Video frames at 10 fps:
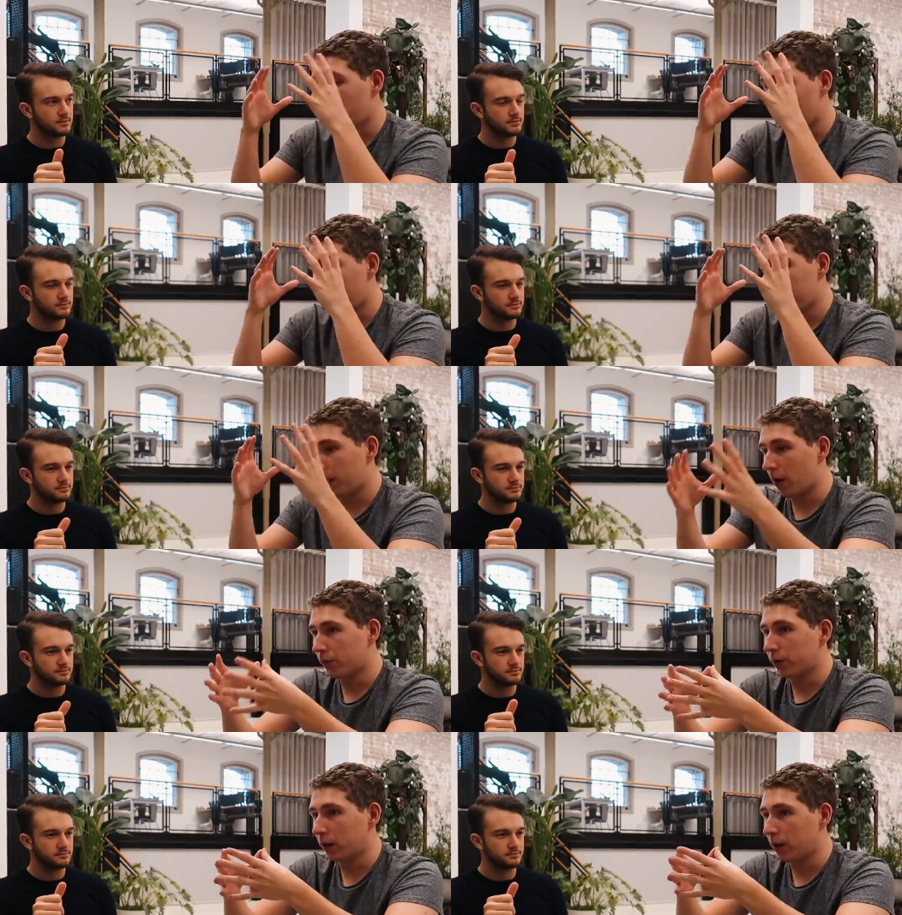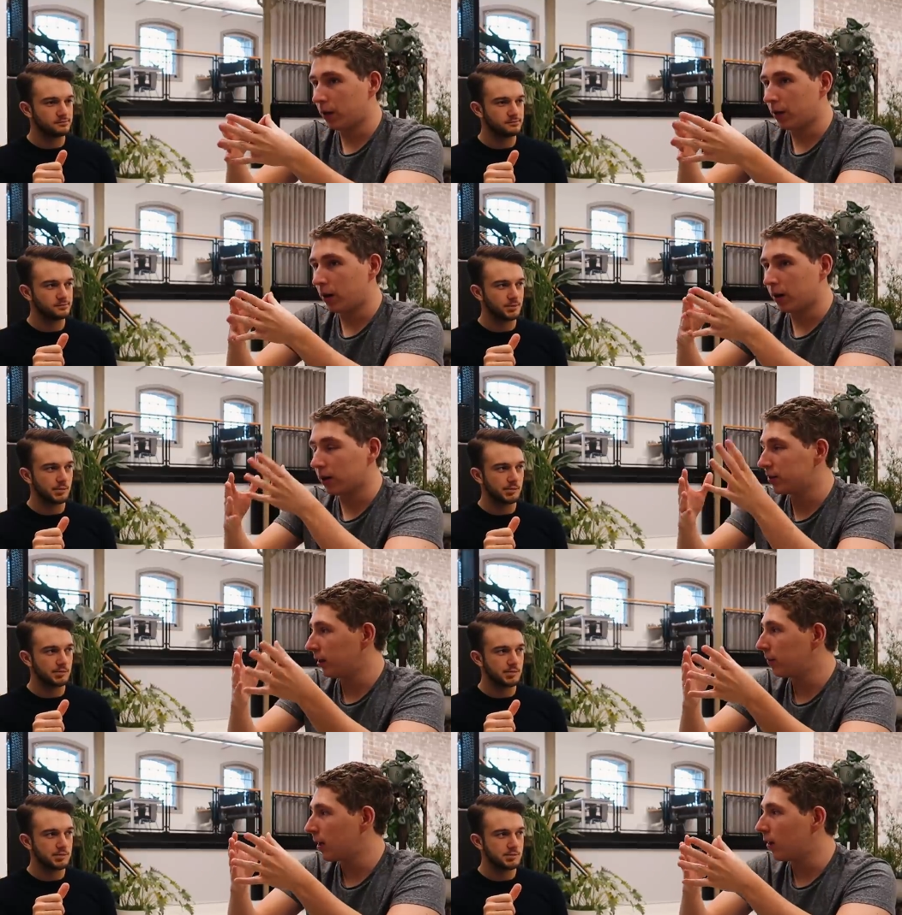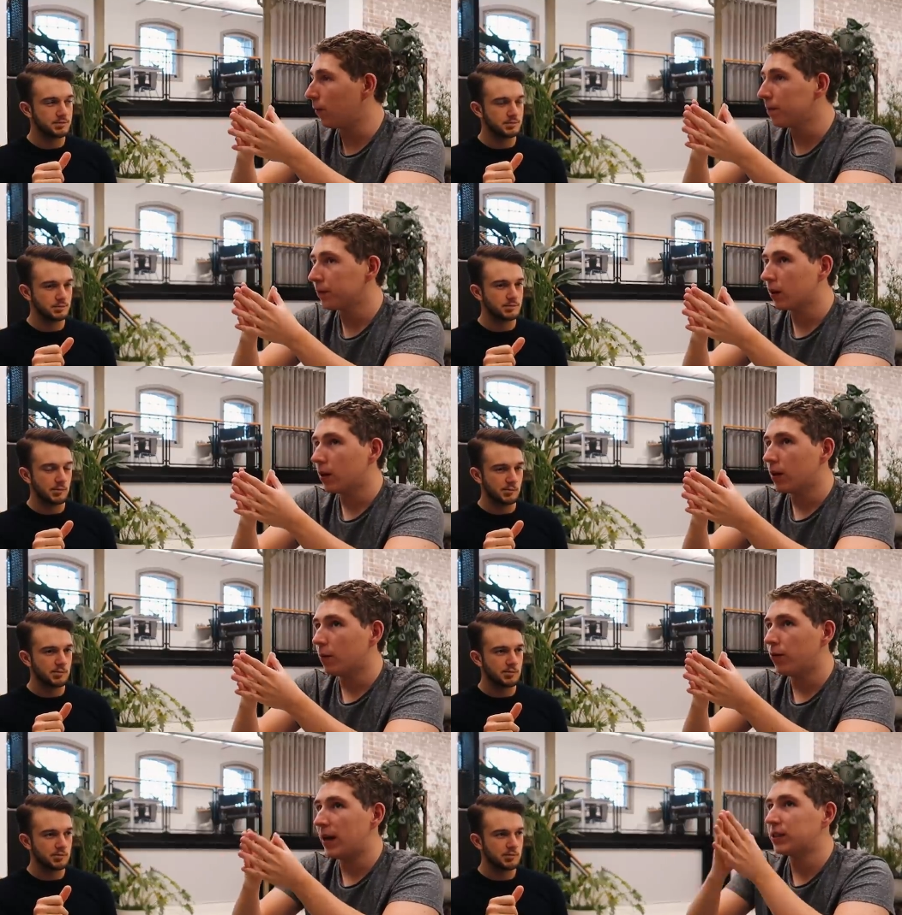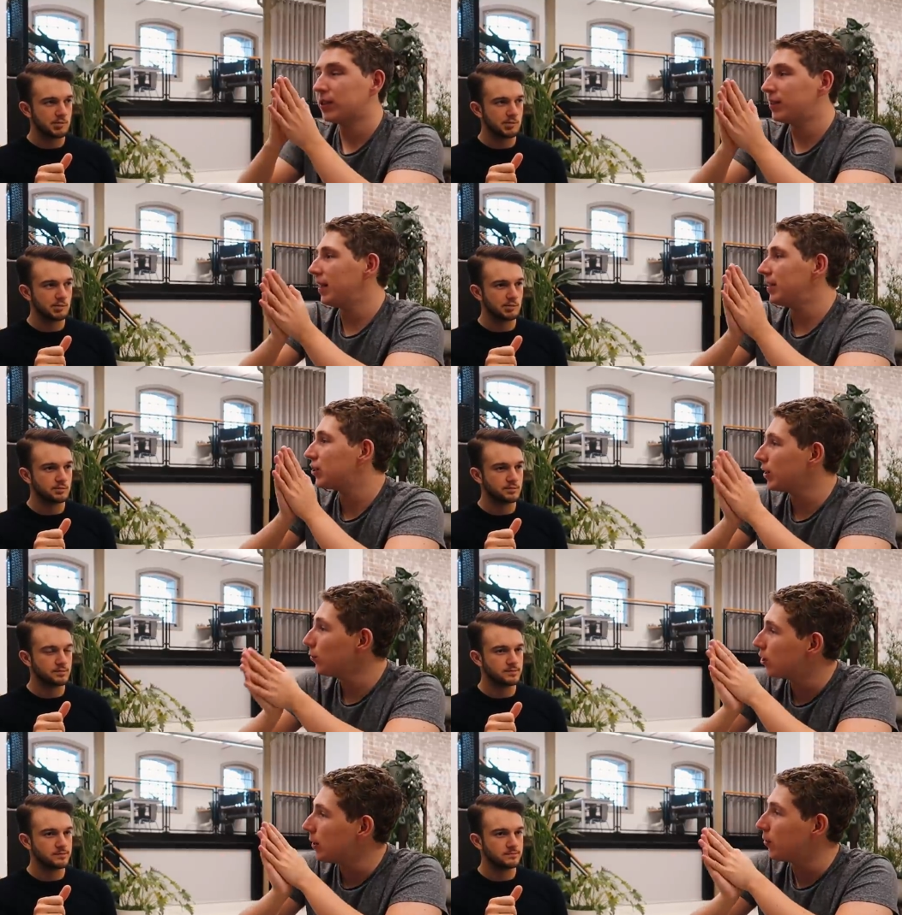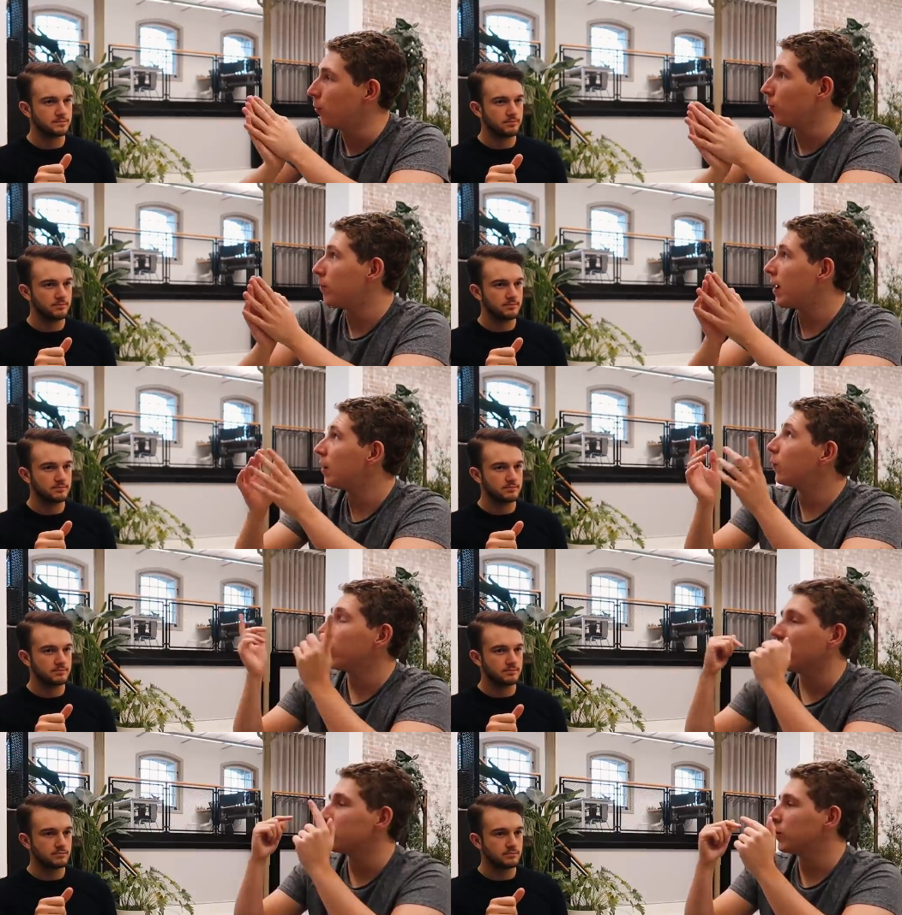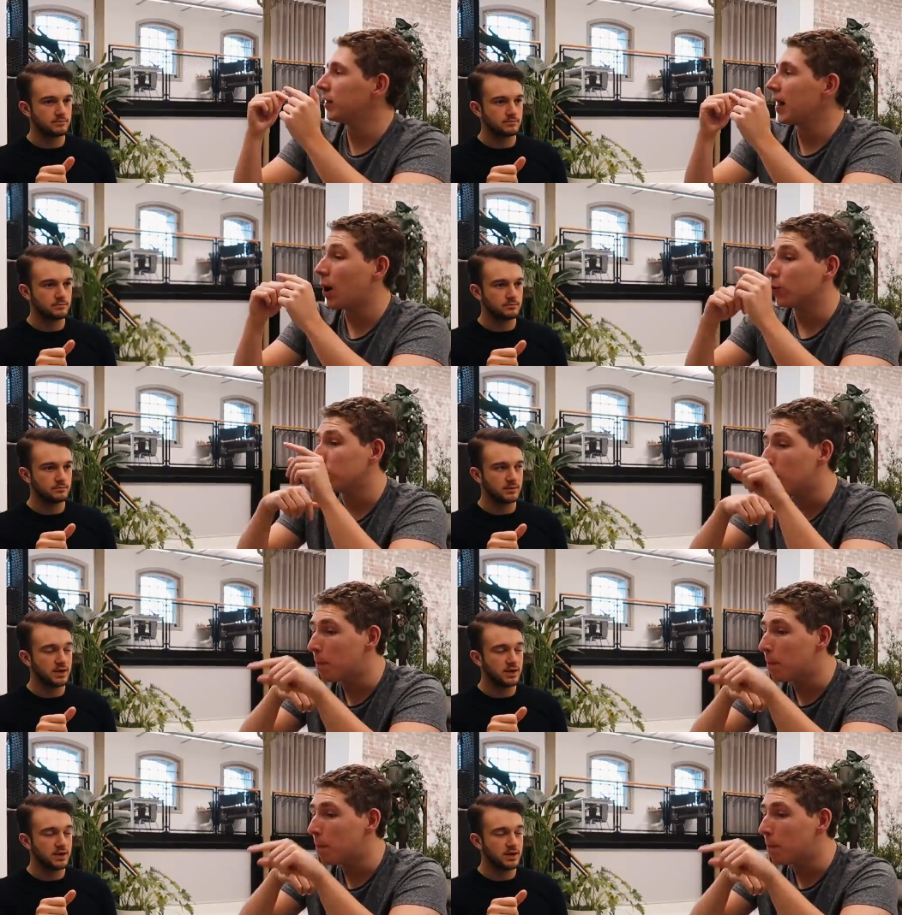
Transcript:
Speaker 1: for our, our, uh, our like our team now, it's still cheaper than we'd pay if we hired someone in house.